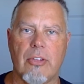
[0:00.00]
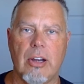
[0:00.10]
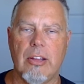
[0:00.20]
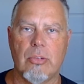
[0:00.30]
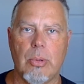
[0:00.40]
for
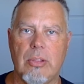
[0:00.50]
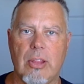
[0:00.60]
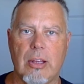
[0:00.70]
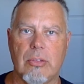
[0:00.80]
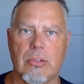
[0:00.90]
any sweet
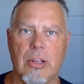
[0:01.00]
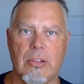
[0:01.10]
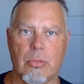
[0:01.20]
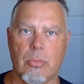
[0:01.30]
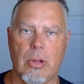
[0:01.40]
things.
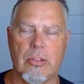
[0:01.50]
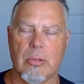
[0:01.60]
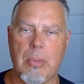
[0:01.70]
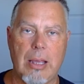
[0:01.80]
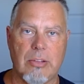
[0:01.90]
It's
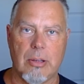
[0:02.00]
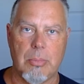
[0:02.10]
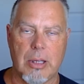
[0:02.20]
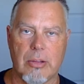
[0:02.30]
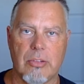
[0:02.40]
amazing,
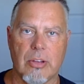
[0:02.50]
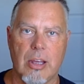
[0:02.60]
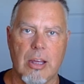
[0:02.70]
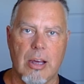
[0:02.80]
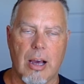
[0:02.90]
because
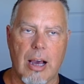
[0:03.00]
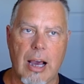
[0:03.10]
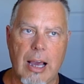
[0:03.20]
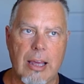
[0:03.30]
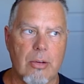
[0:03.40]

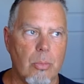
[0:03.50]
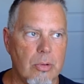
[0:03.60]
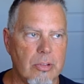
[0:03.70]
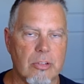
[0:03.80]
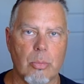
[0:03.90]
I
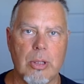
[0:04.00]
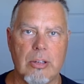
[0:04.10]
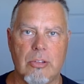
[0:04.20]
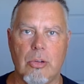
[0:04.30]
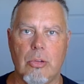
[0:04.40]
was a
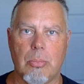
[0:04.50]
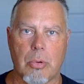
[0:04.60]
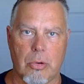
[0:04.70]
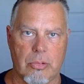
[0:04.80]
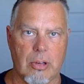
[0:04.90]
sweet tooth
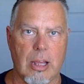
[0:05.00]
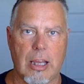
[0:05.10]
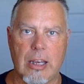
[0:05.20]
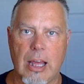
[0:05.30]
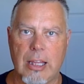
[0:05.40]
person. Like
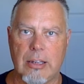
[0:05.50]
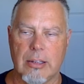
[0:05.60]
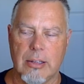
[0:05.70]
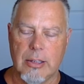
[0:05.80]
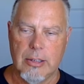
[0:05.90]
at night,
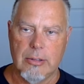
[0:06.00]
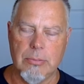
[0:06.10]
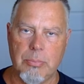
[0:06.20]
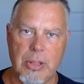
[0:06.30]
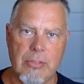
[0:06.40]

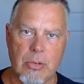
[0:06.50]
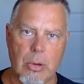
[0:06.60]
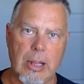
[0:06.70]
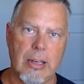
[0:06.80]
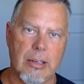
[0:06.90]
even when
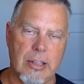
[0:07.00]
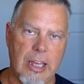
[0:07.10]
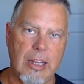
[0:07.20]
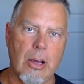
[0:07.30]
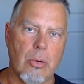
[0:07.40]
I did
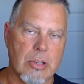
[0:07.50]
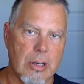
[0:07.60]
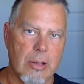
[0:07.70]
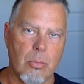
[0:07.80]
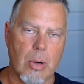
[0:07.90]
keto, which I
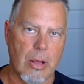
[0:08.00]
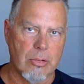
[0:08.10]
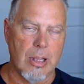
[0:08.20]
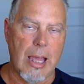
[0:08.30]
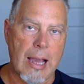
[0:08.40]
did when I
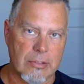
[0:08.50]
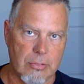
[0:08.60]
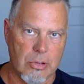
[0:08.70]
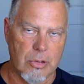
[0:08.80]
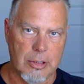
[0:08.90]
was
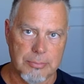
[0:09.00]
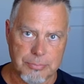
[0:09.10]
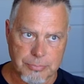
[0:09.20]
active duty,